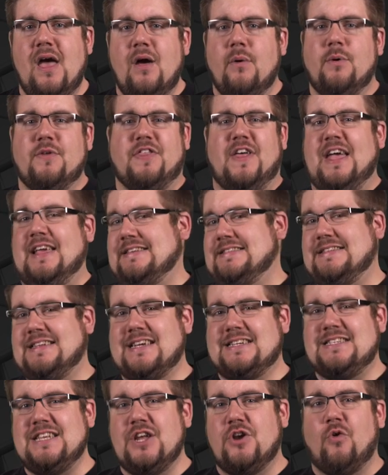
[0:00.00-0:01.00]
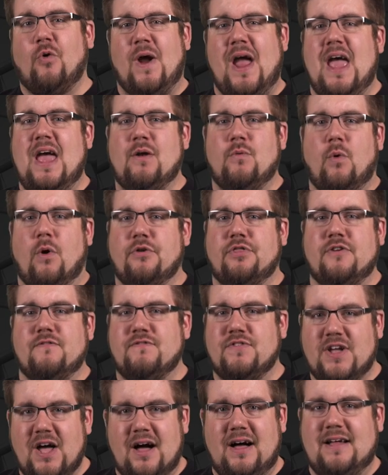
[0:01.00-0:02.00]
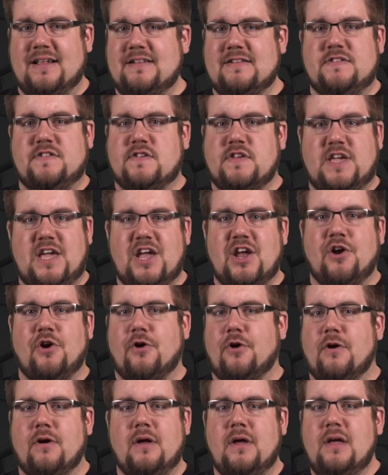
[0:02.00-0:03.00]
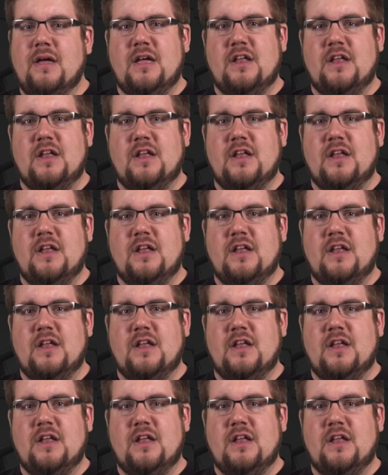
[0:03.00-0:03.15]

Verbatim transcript: with like 60 grand worth of guns, gear,